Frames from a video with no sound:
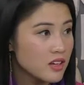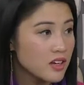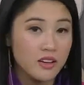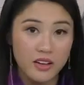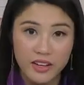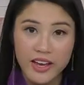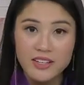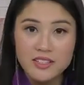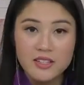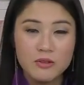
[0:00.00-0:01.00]
Not watch yet. It
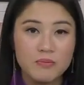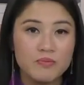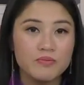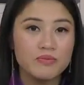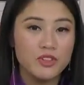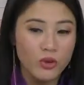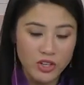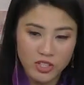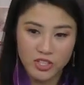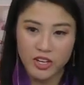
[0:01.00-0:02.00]
tonight, yeah. Watch it
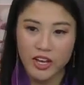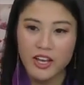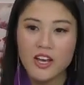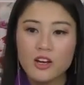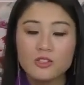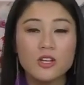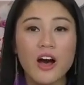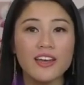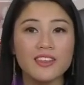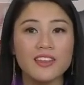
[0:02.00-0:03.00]
tonight. Mm. So I
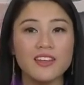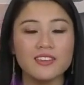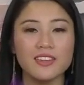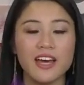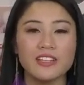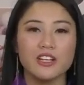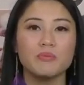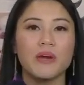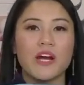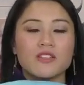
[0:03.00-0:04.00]
think that
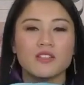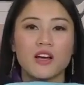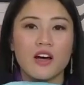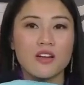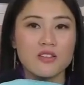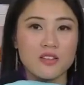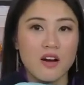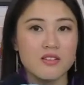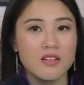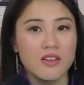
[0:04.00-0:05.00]
compared to the other songs
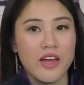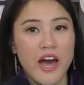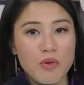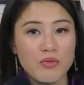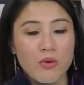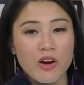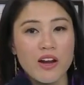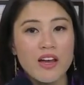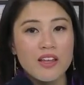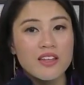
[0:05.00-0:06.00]
that they had before,
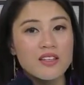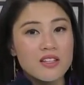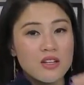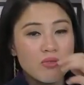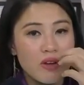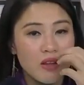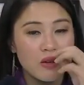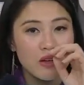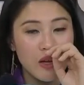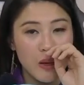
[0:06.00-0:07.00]
this is a really good
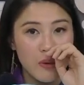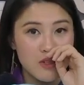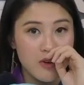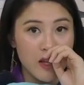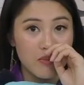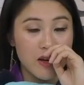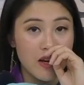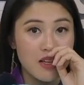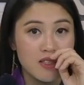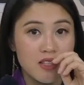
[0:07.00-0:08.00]
image for them
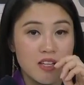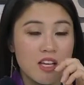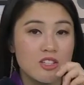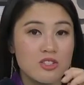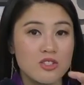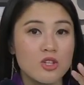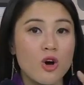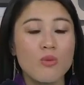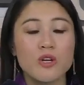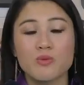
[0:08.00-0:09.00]
because it's so
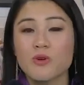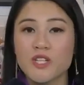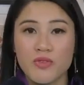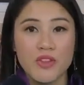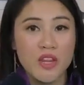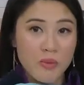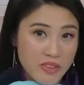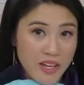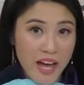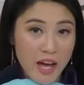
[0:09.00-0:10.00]
much more different than what they
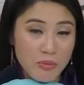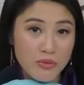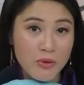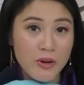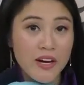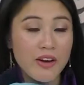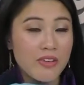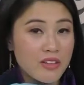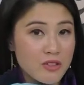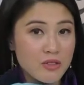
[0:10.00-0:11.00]
had before, and I really
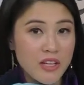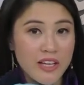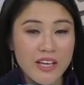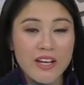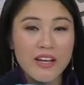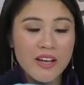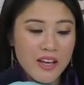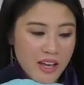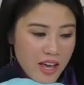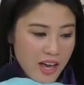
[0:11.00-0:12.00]
do like it.
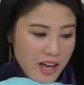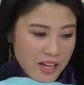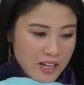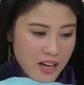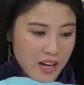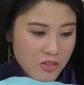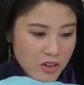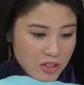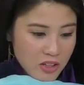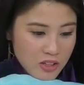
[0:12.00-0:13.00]
And I
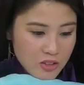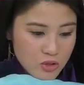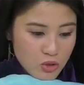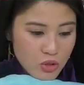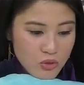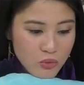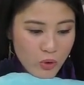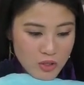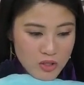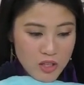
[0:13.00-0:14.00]
really do look
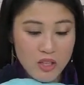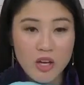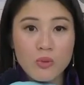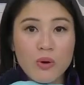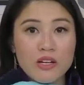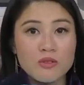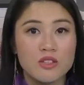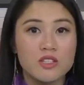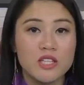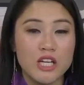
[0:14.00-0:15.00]
forward to seeing like what
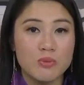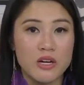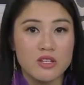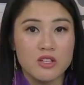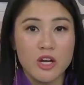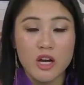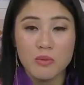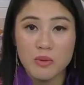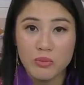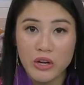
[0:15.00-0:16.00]
stage pressures they're going to
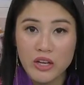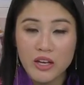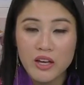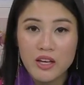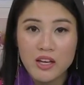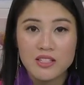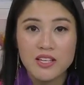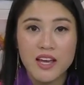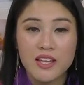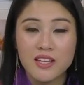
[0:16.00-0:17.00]
be bringing, because
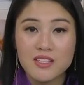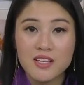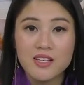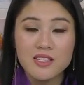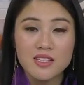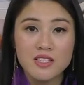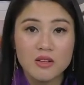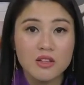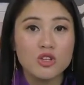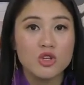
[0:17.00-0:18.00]
again, this is
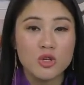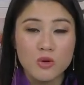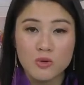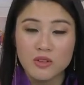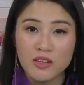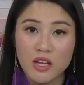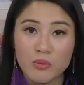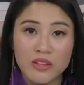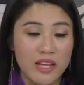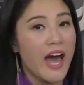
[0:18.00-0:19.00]
something new than
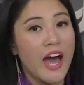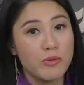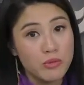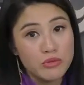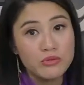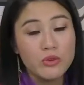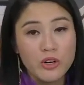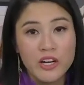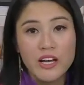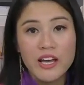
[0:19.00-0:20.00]
what they had
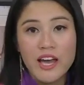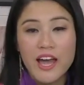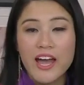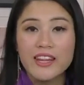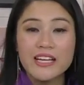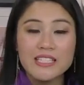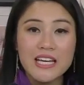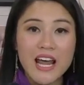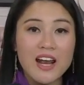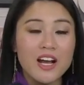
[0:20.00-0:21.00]
before. And they did
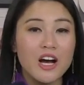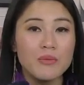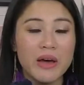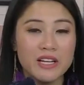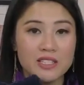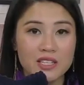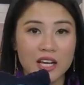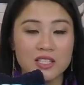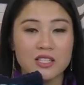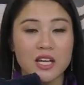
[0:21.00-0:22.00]
have a comeback
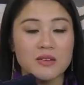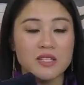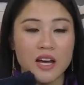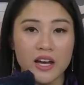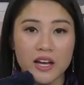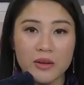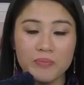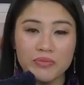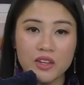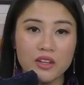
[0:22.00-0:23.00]
stage the same time,
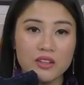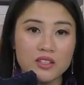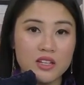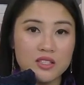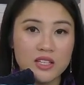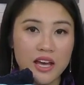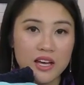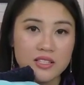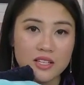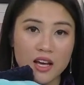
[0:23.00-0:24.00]
just
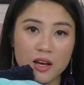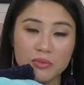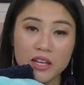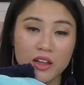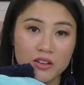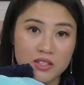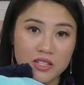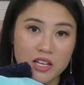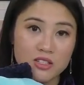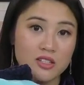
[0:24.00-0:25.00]
as um, the others
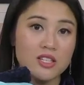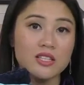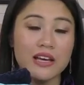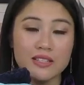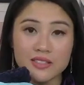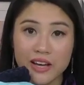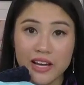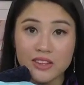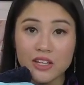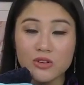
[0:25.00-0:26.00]
did. So just last
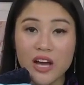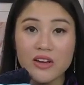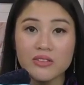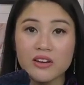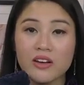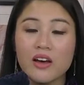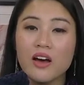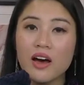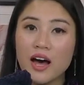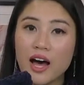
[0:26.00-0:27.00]
night, they do have a
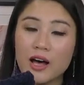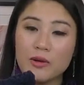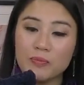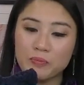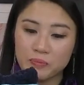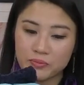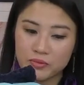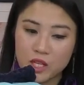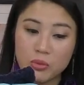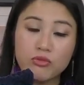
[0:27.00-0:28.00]
um,
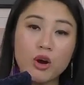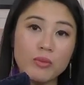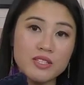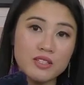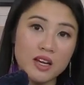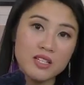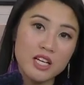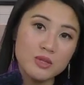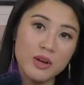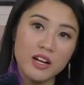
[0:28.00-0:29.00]
performance stage
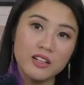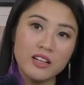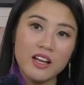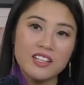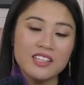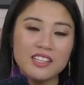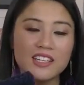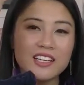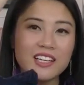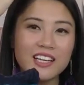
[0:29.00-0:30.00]
as well.
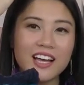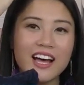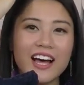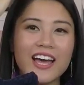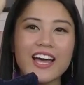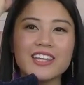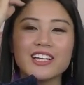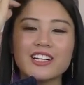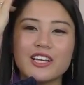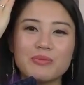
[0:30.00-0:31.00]
Uh, I had the
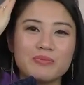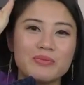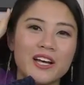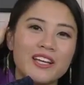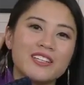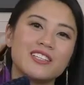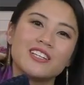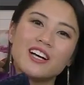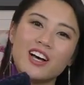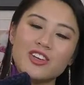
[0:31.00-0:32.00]
clip, but
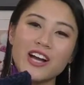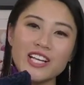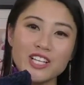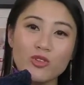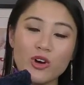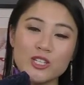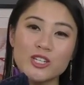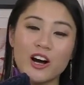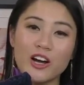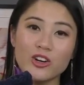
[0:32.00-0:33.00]
uh, you guys can watch it
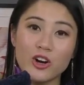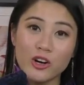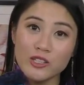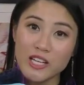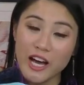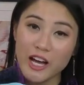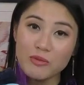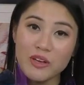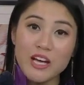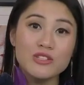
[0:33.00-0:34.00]
on your own
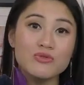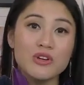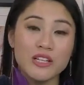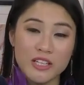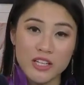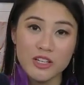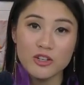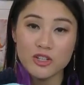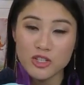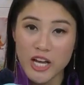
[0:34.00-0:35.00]
time. It's really good. You
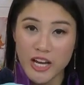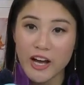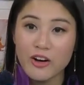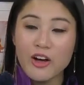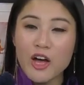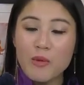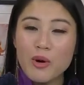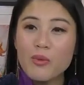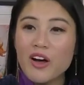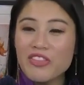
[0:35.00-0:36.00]
should check it out.
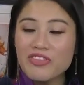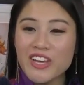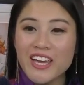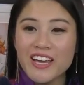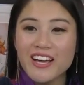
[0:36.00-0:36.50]
But one thing